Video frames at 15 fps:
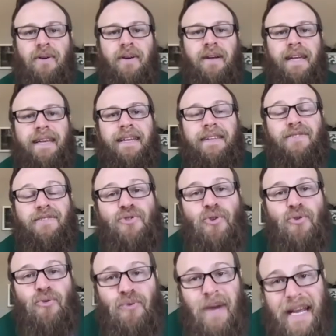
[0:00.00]
and it is
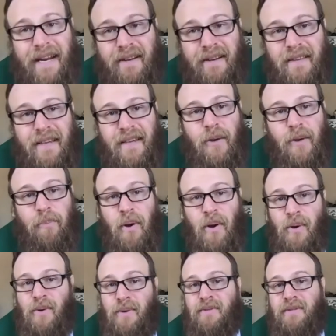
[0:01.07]
directly opposed